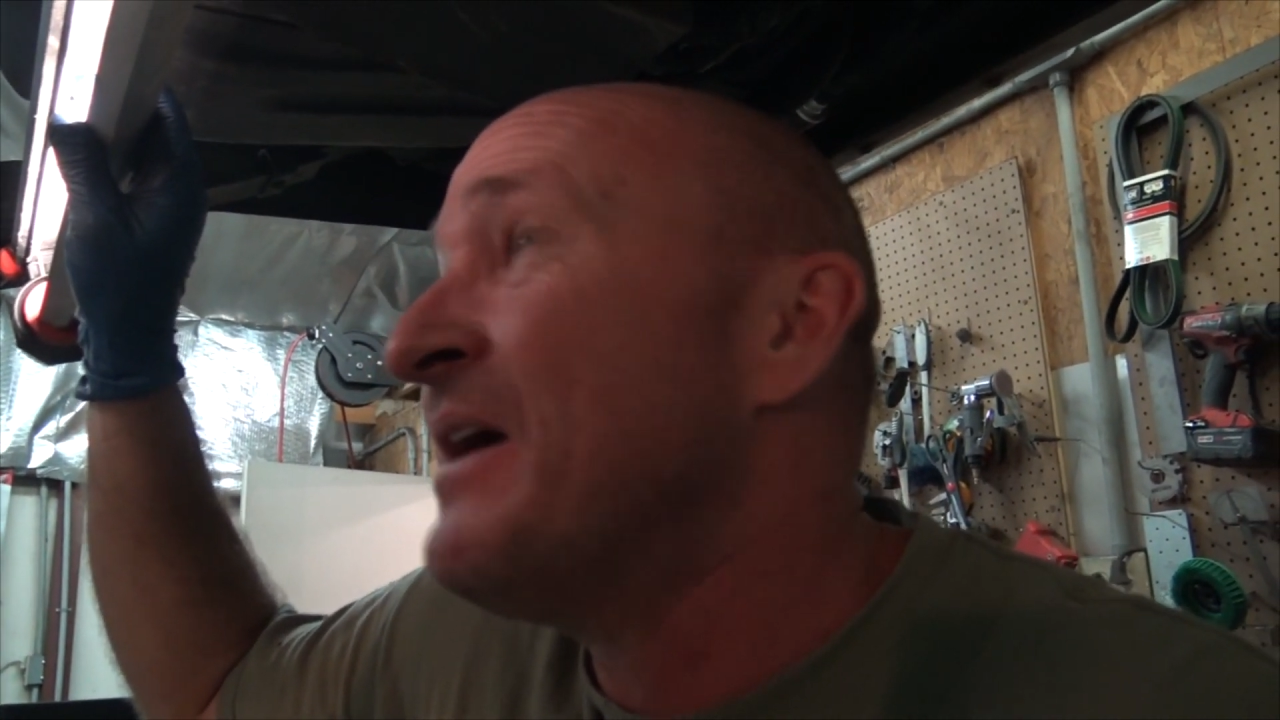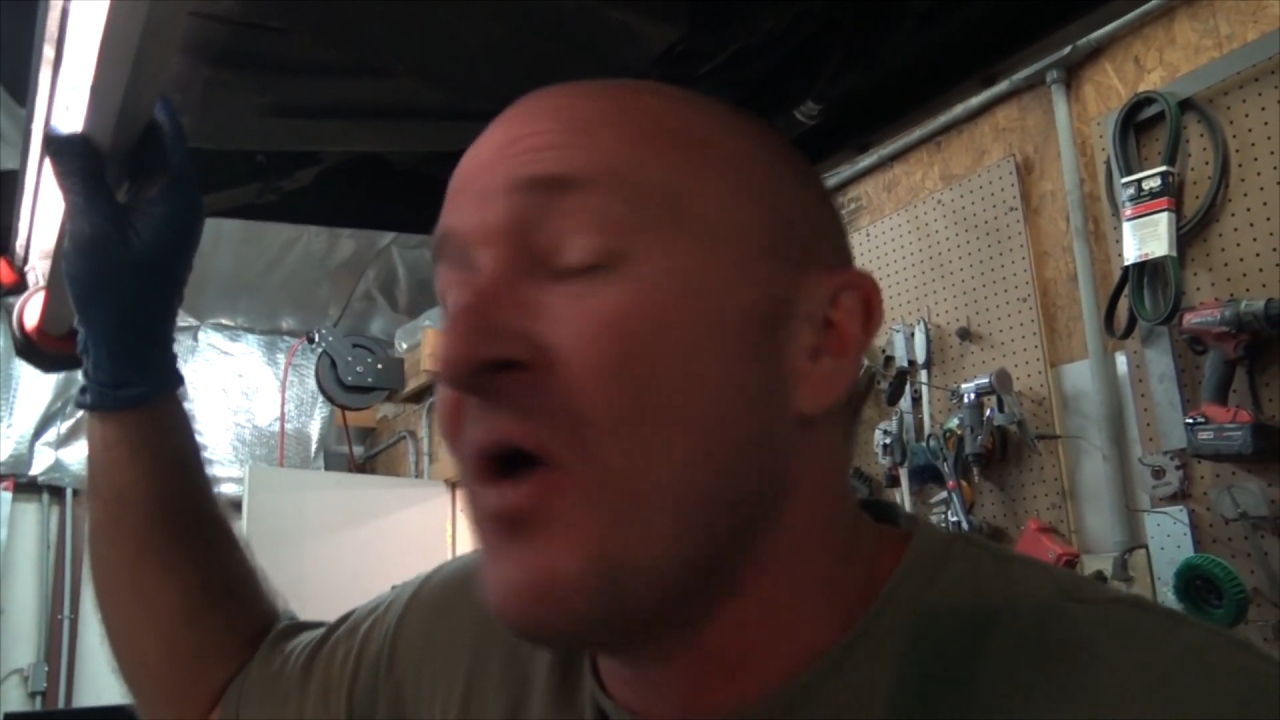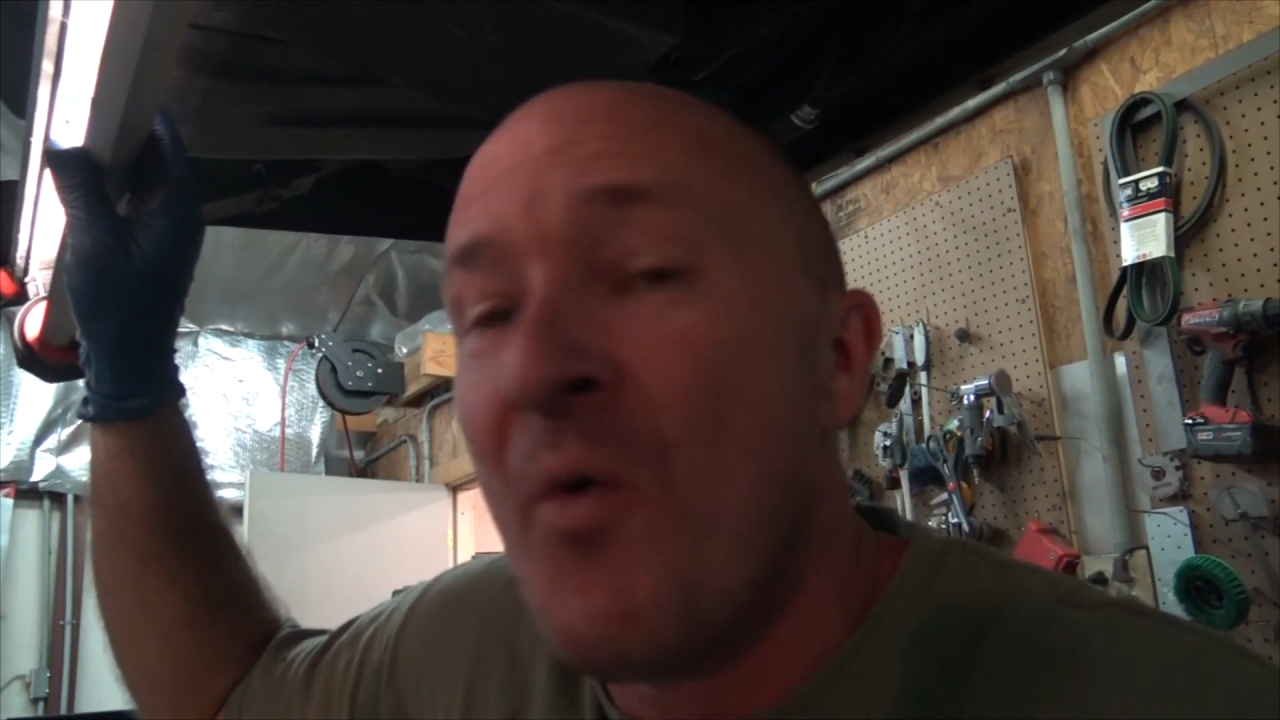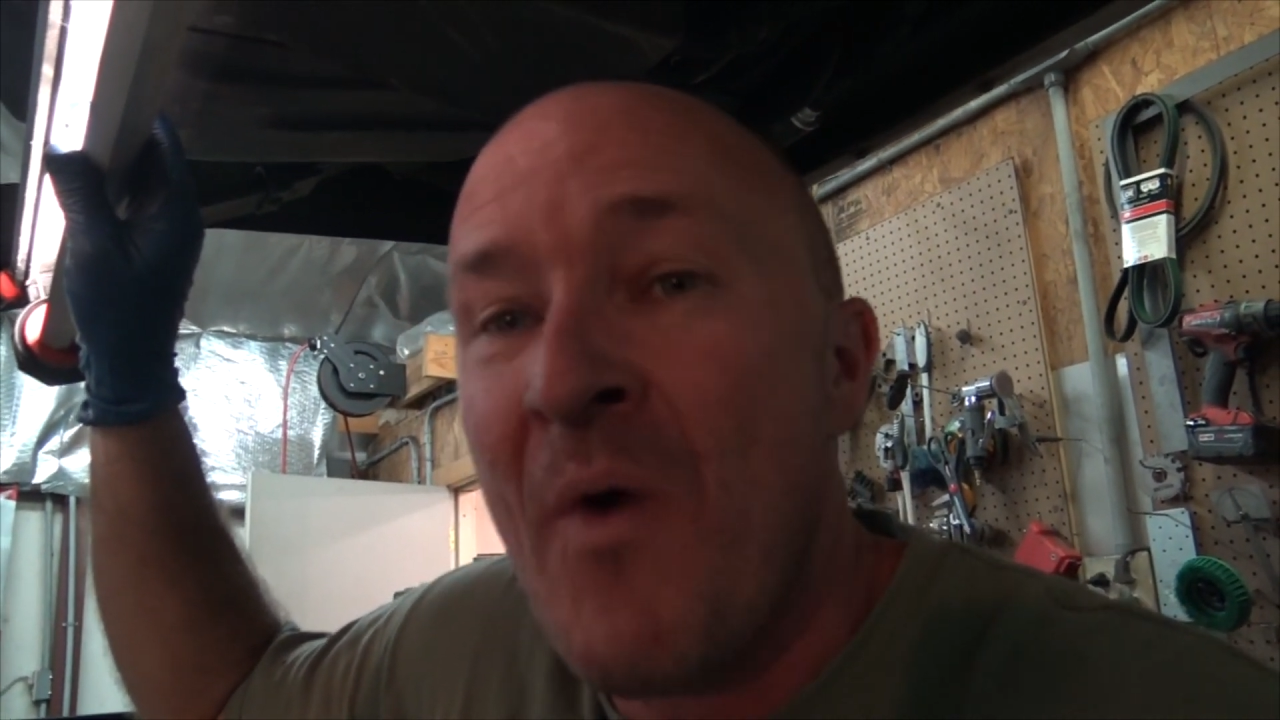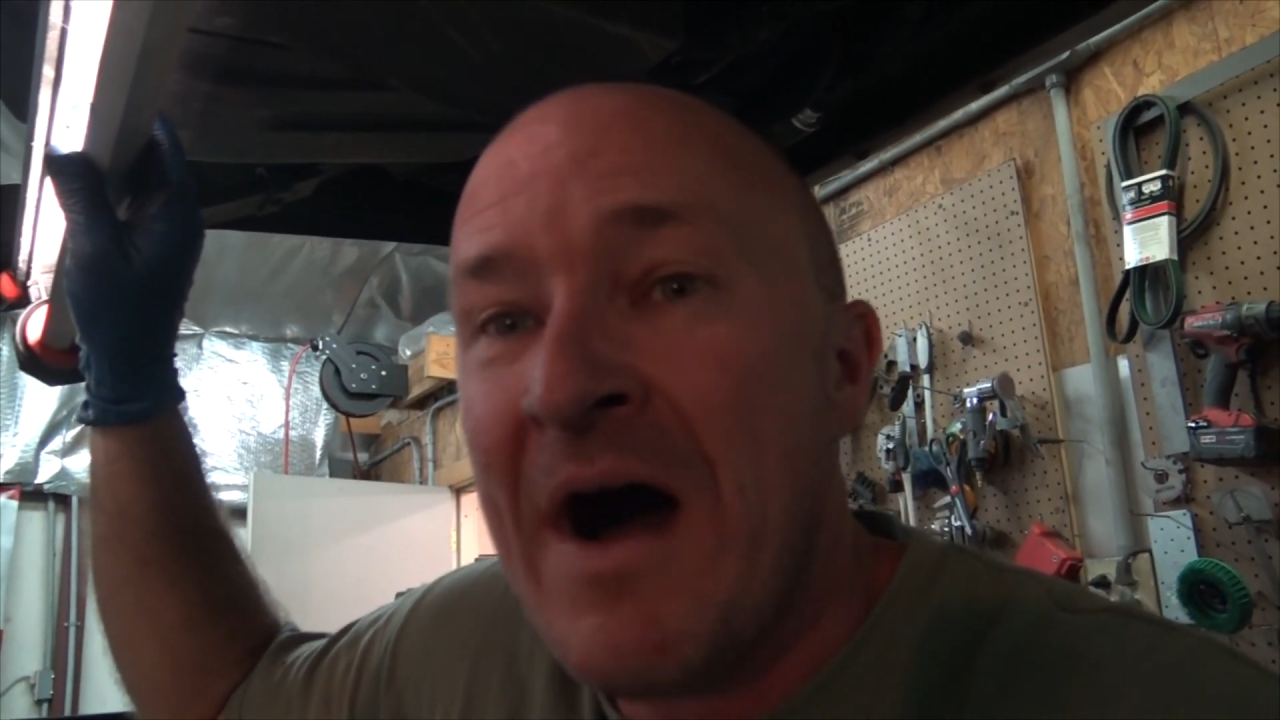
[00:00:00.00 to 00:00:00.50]

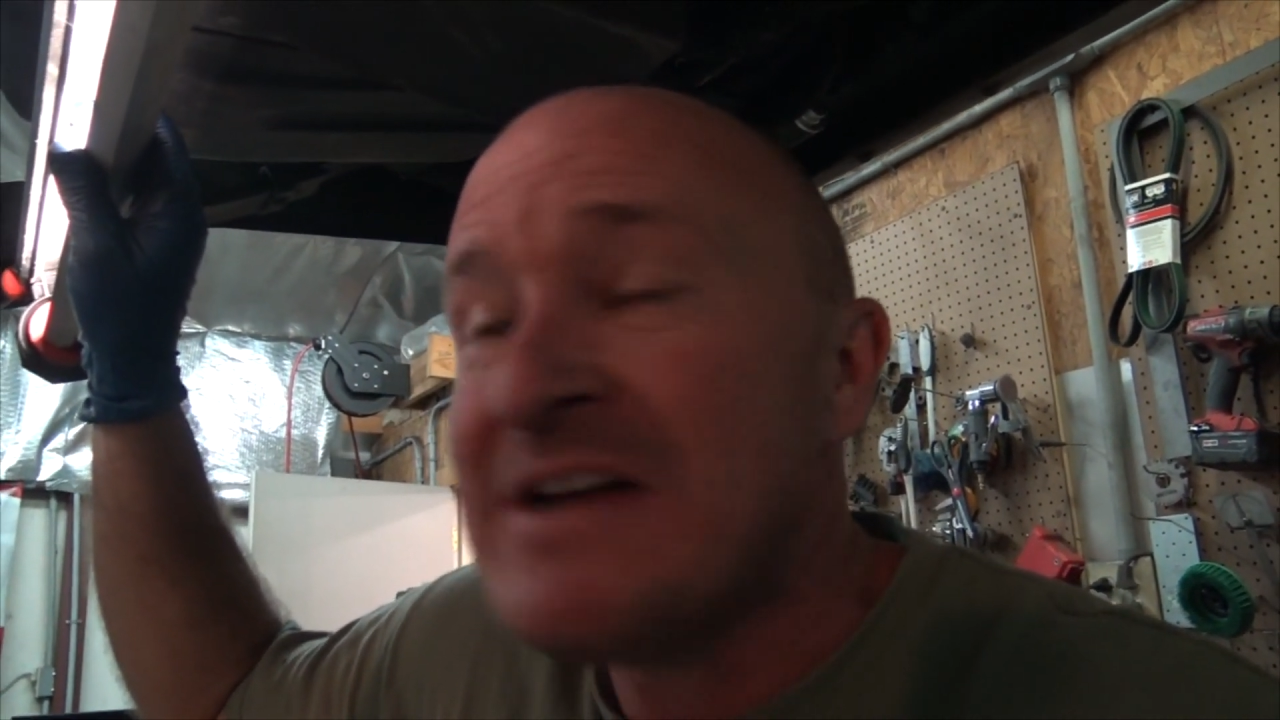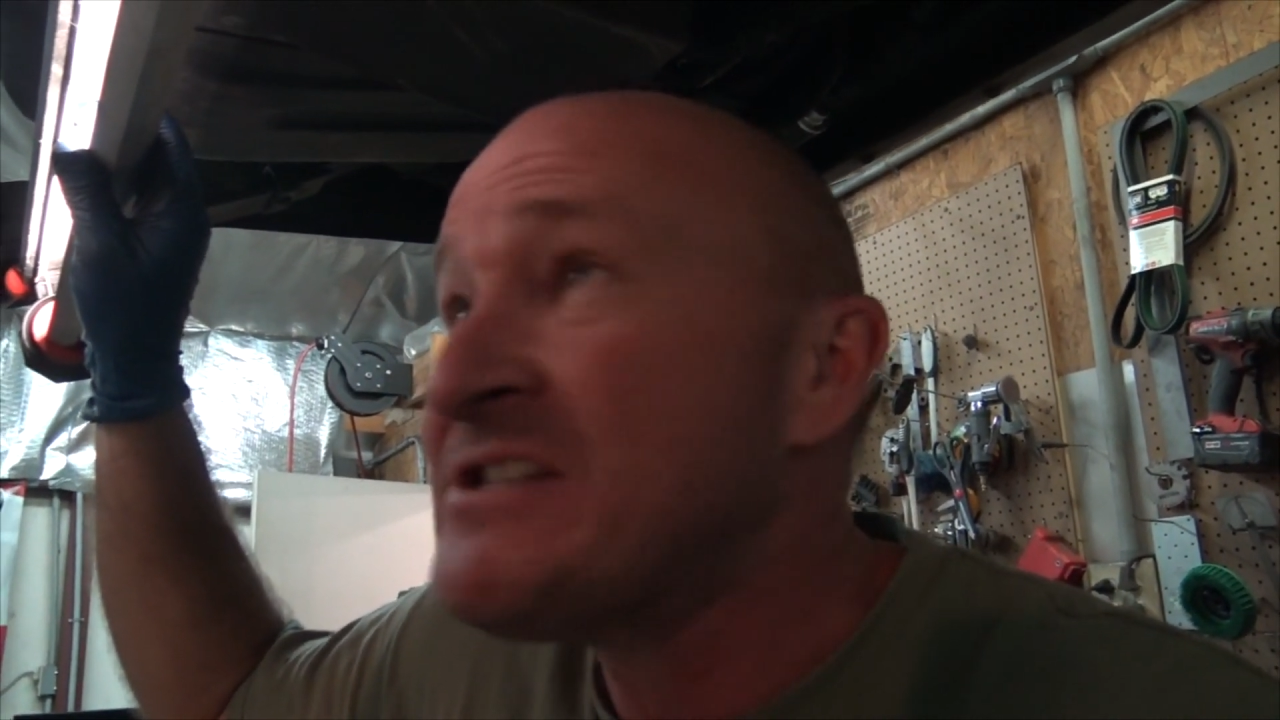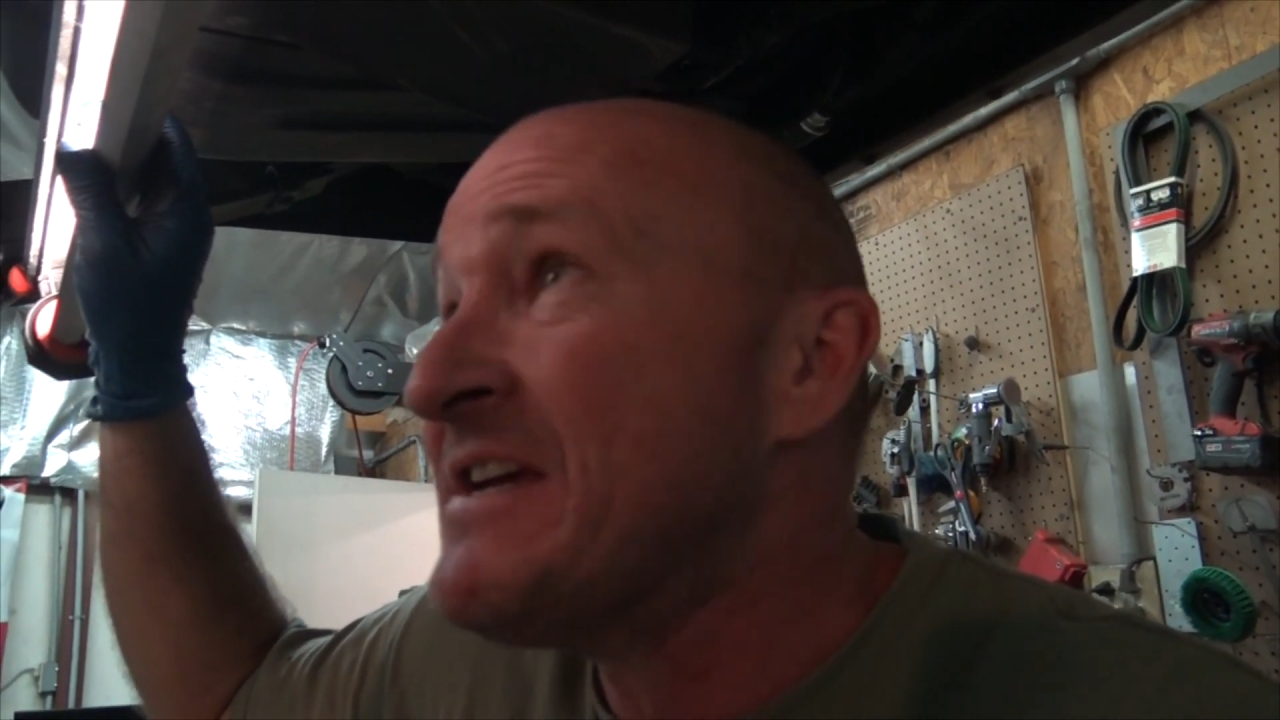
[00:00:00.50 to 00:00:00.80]
awash